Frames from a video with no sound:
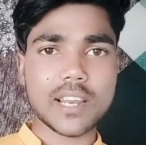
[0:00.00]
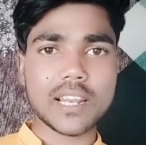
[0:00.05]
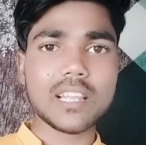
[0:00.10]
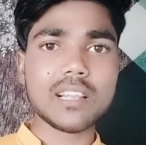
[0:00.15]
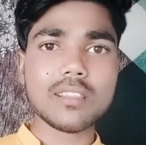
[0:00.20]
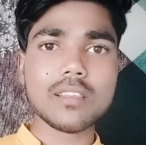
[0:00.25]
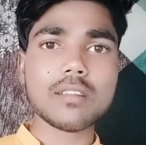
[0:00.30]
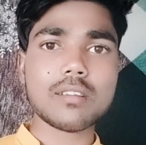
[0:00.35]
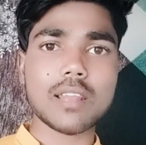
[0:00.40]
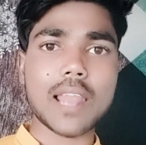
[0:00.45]
Yeah,
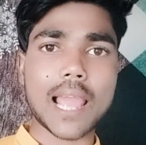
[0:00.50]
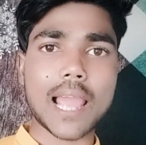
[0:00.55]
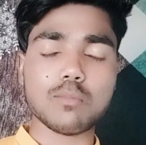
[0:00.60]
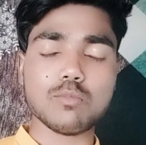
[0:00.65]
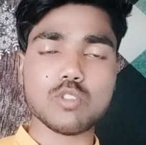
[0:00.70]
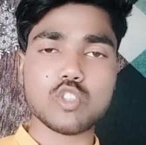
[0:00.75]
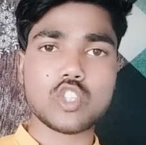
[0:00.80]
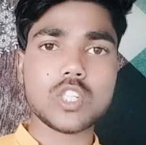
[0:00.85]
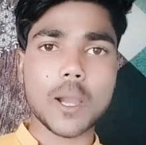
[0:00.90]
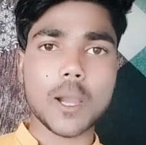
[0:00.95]
I didn't
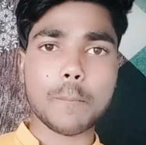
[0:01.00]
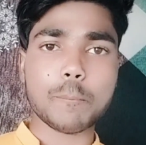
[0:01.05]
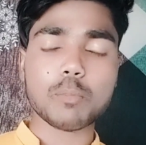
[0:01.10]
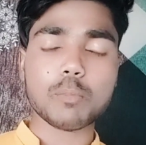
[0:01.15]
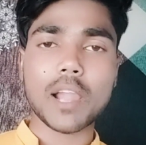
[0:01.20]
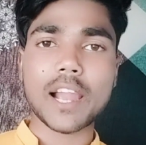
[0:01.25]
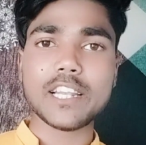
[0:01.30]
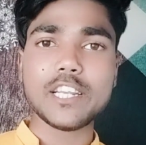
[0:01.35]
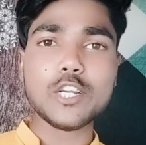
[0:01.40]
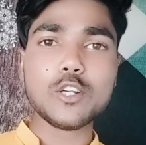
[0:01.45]
know how to
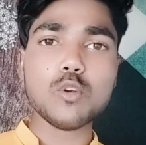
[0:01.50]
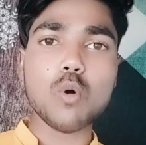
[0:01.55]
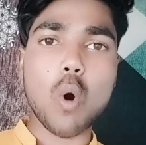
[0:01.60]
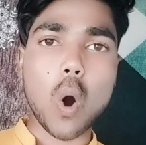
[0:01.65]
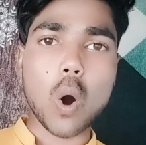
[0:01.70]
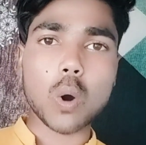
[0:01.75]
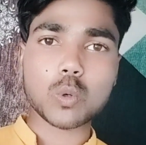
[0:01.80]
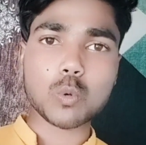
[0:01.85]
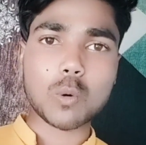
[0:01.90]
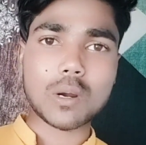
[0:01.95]
understand this
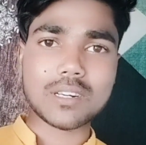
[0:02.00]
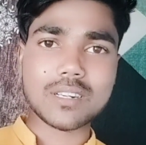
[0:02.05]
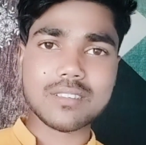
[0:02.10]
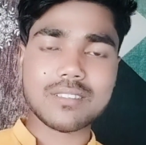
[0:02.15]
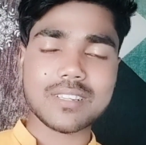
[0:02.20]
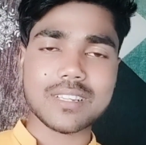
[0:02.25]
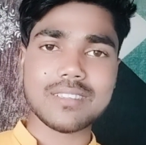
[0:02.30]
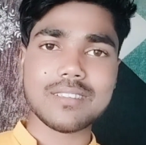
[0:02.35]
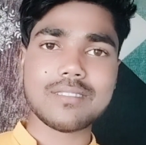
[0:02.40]
language.